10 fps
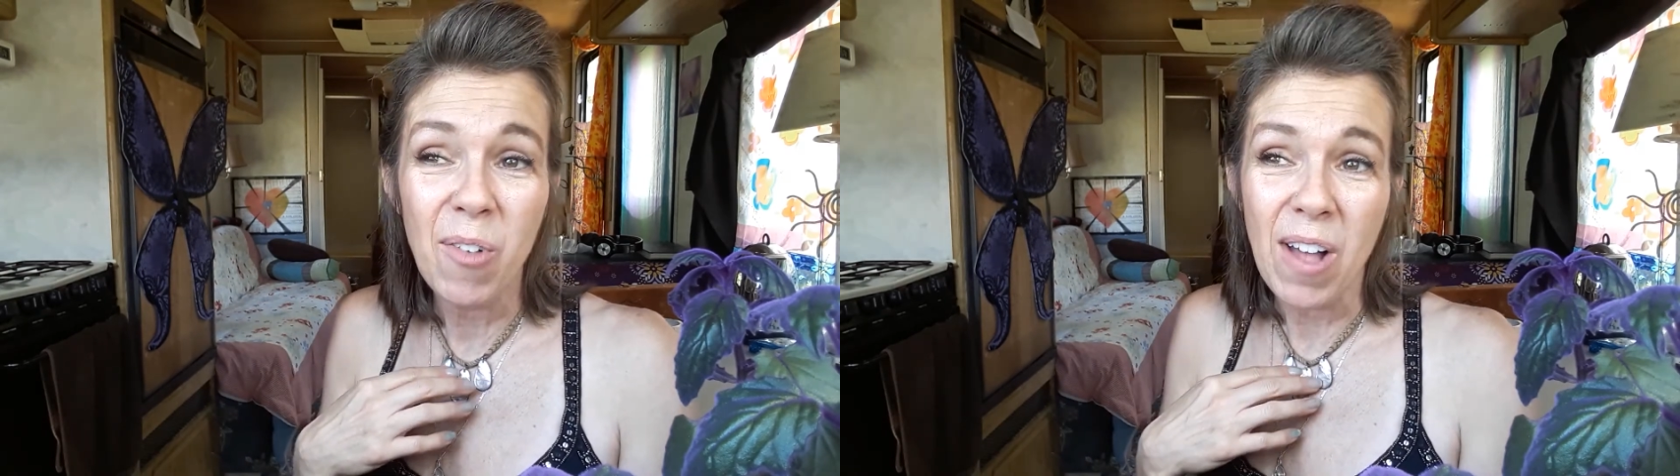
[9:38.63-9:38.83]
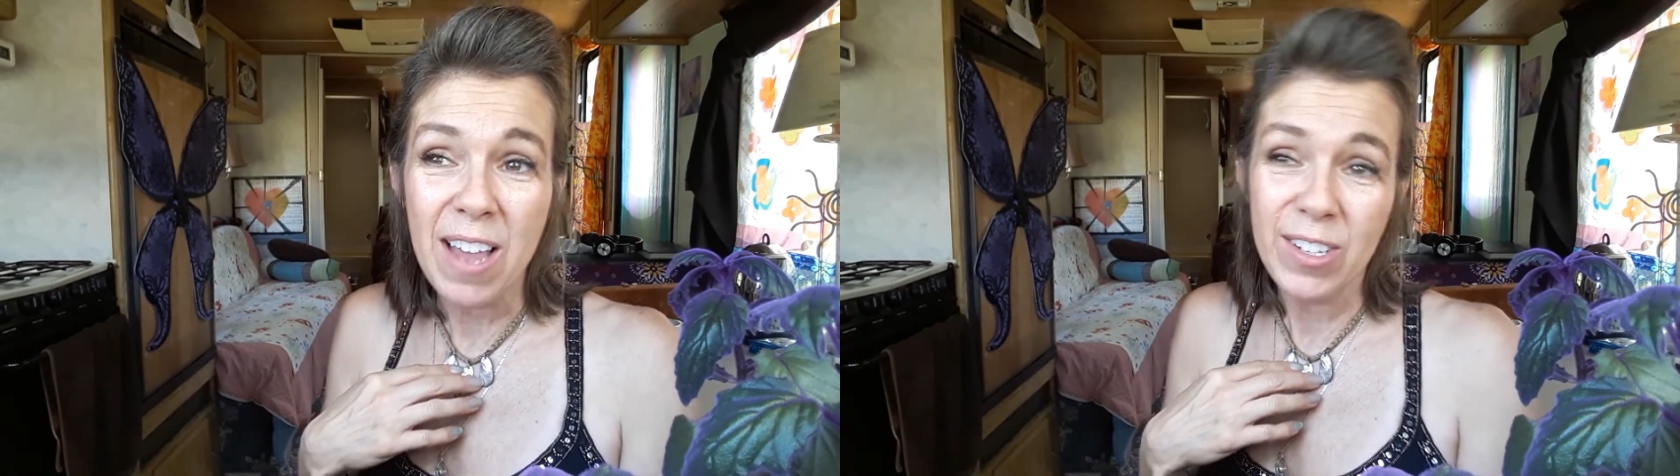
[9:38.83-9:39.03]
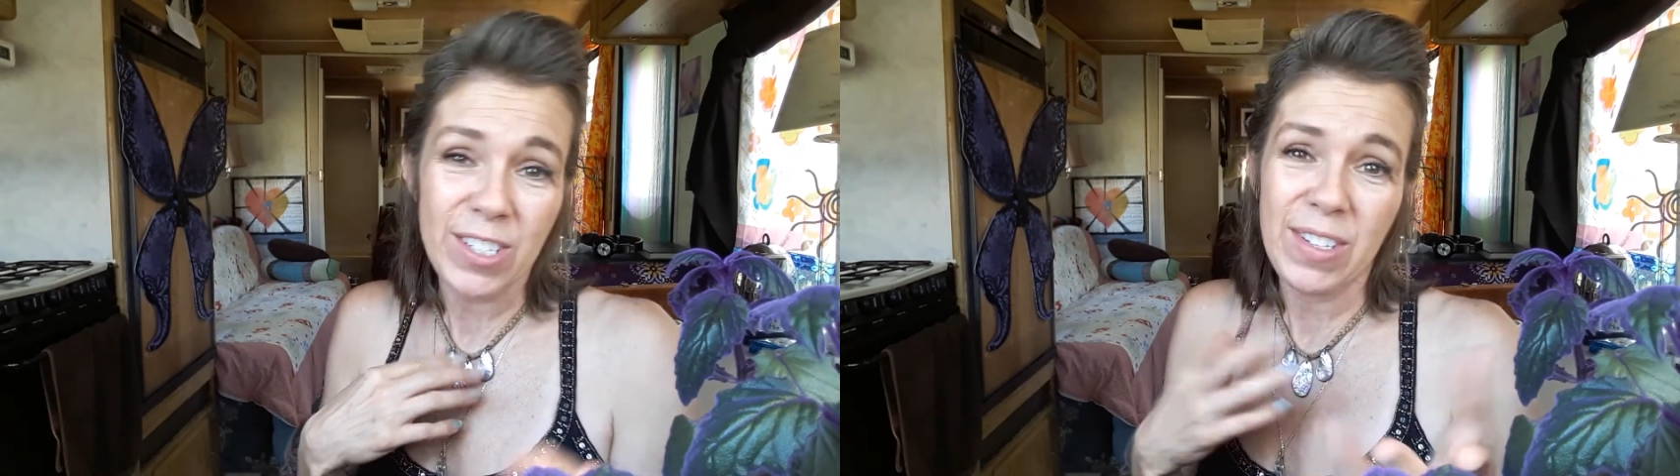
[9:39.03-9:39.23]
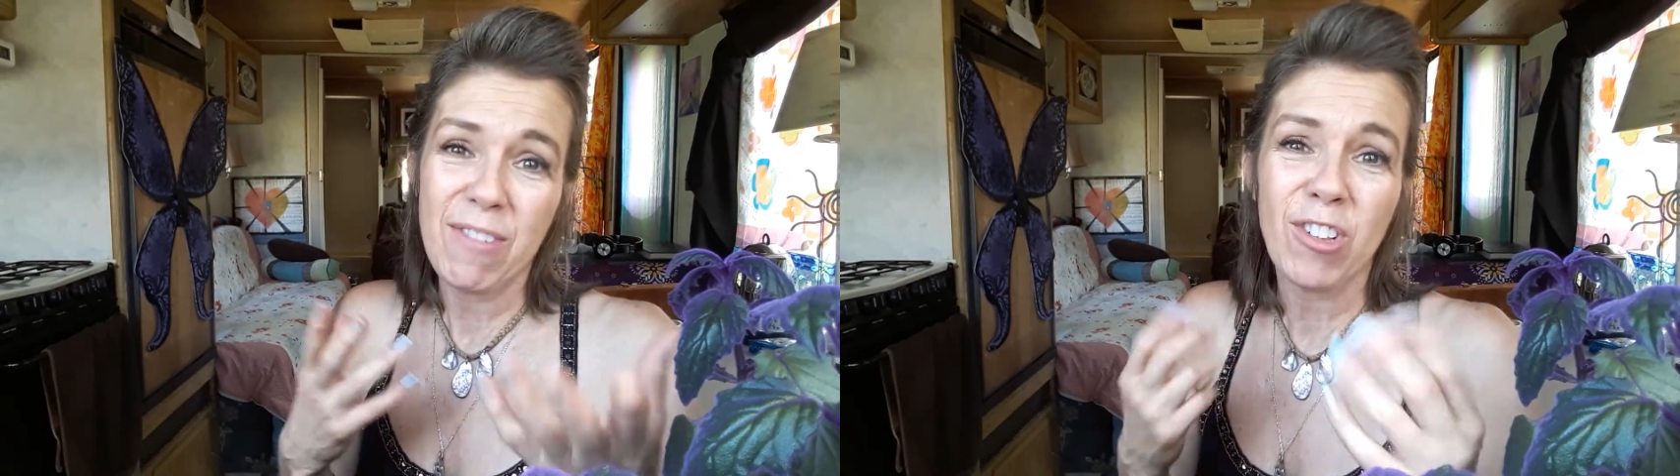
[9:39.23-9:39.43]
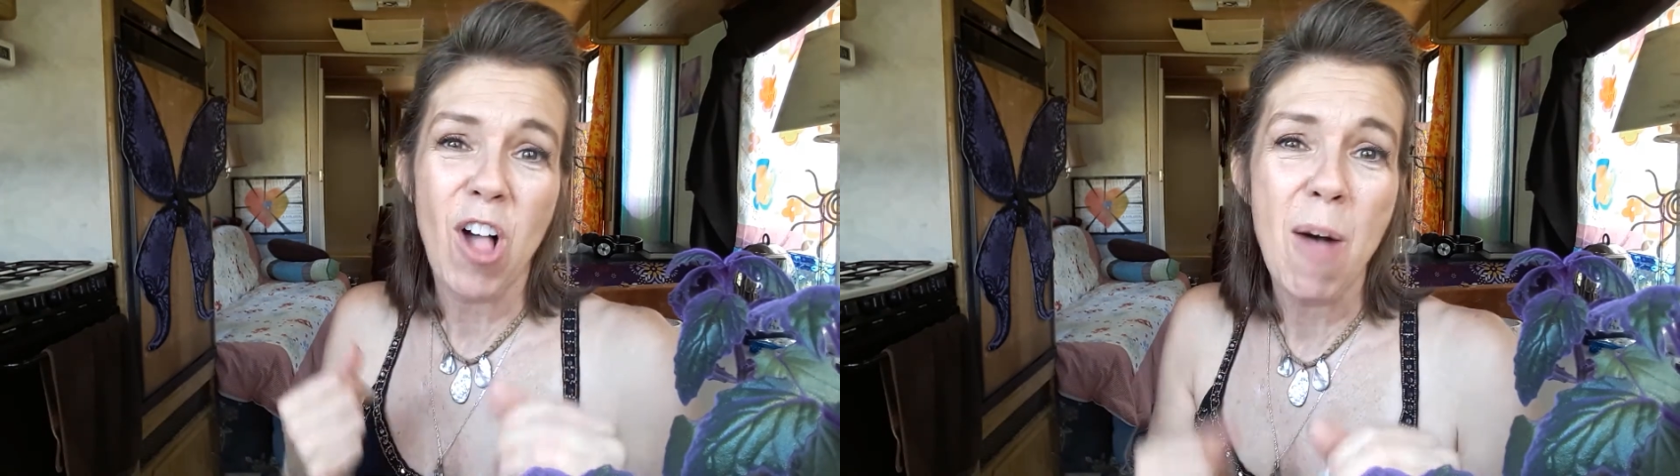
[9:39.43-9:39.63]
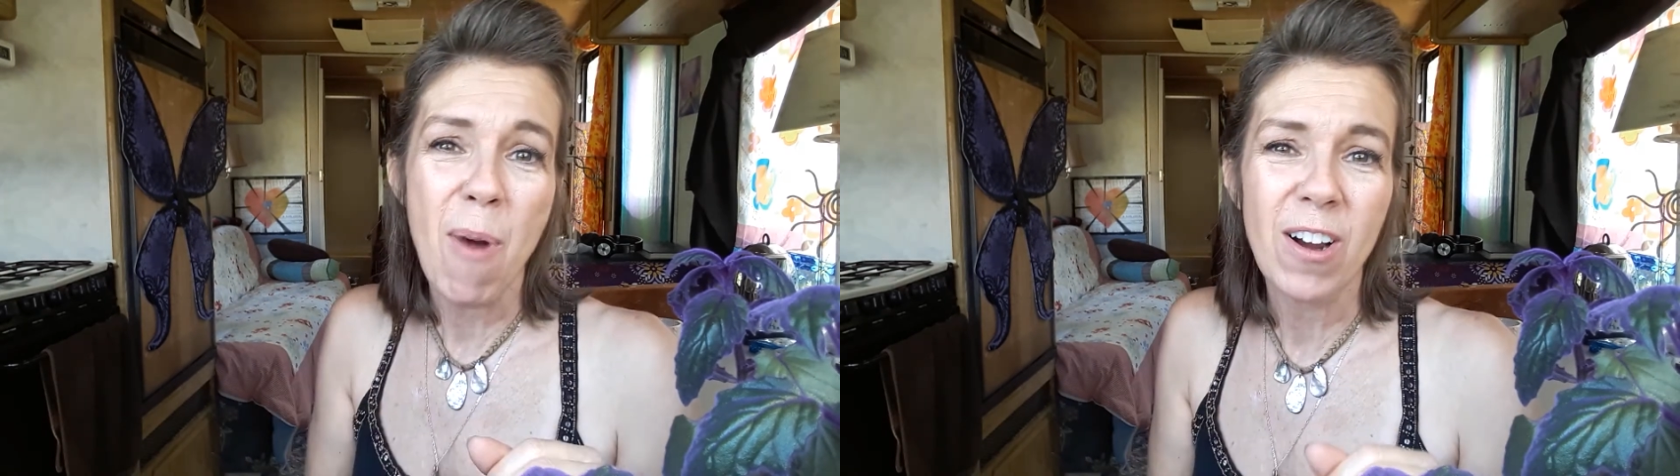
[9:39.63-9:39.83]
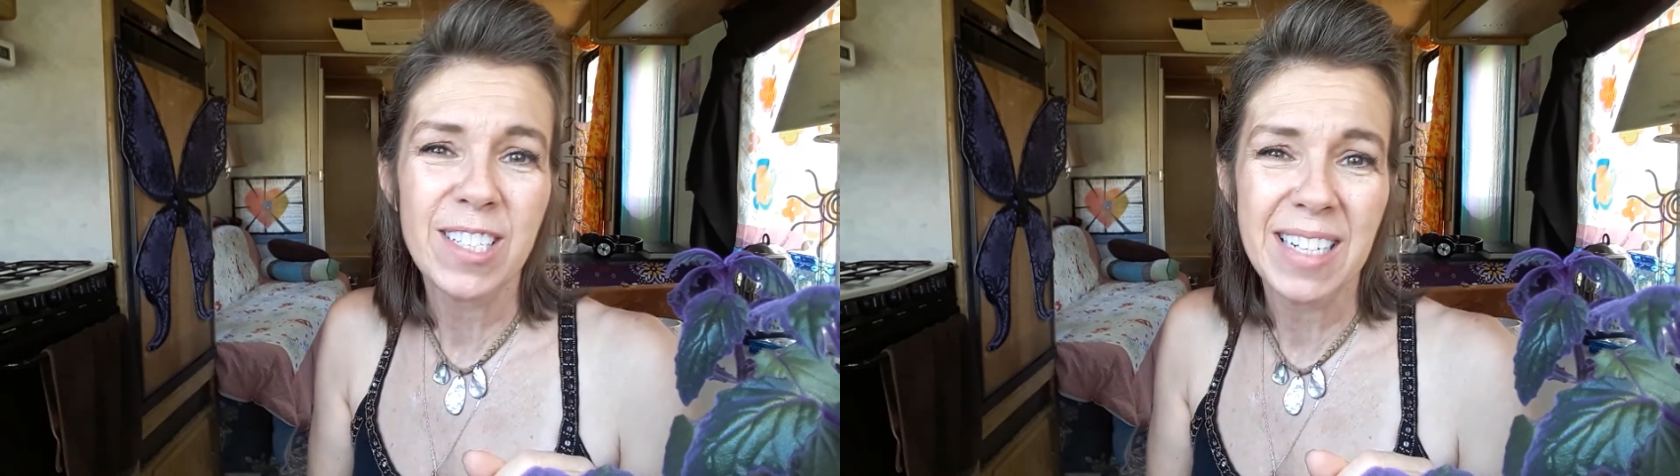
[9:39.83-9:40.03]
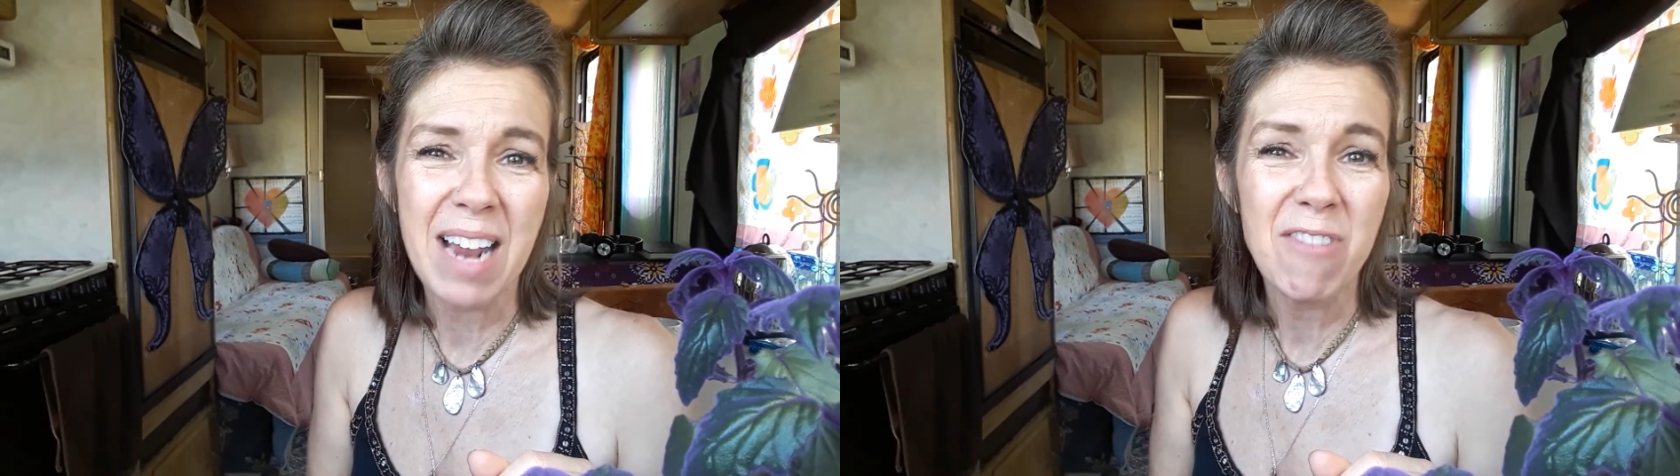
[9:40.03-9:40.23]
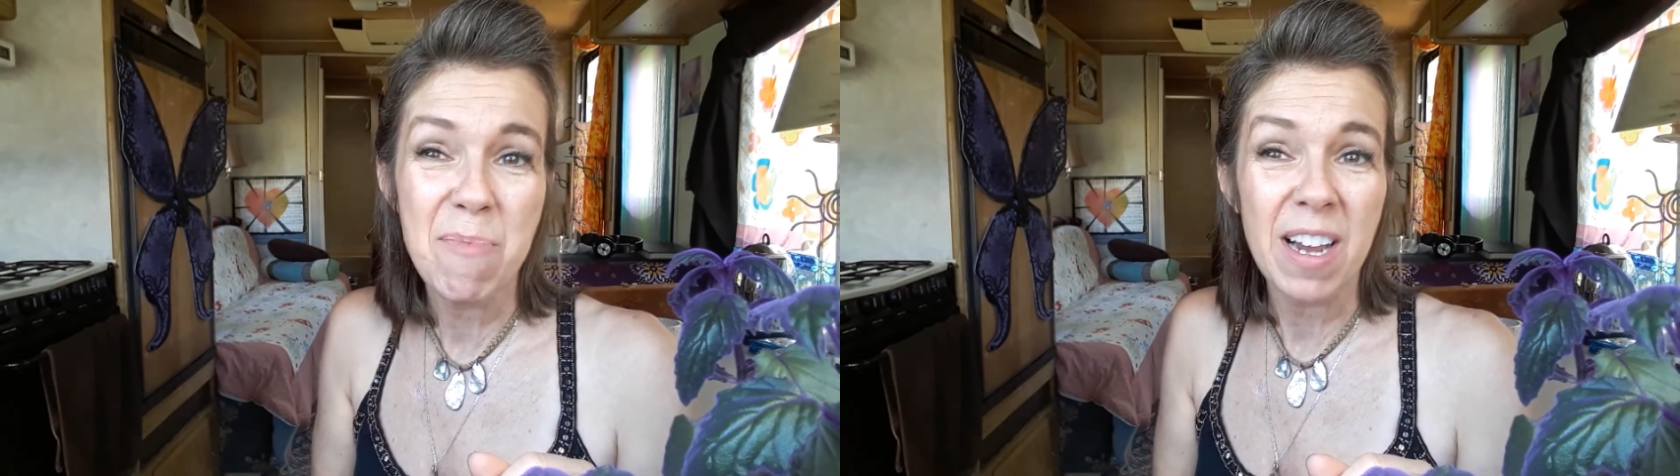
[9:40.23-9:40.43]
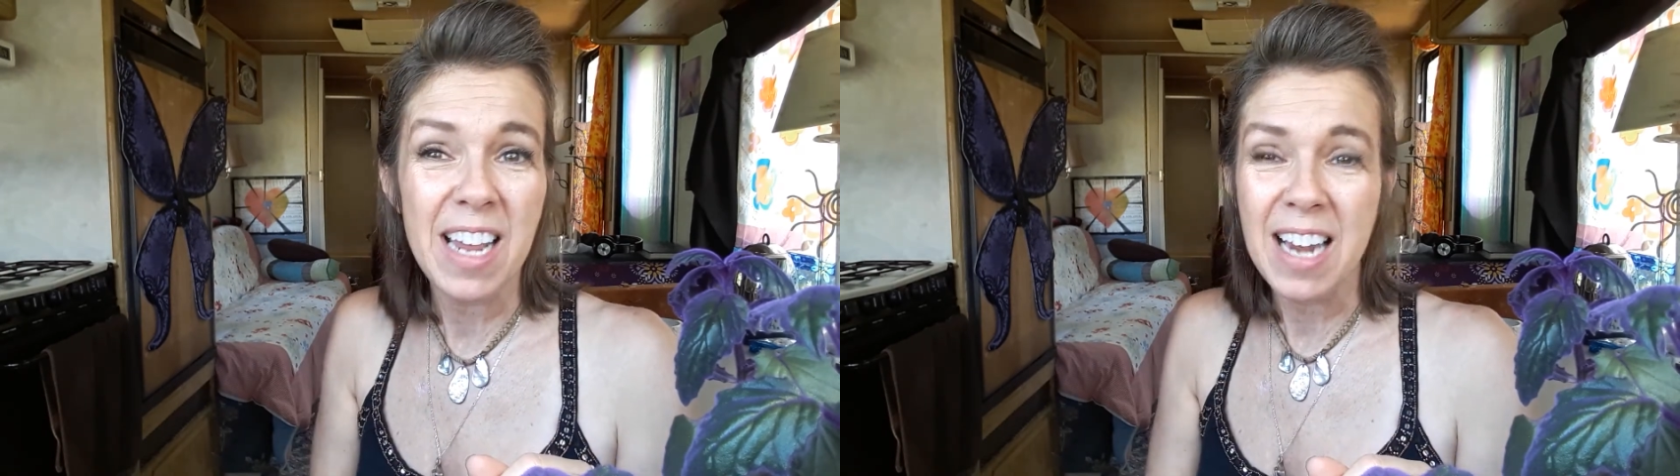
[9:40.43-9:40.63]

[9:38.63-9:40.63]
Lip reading: Well, I used to leave claw marks on everybody.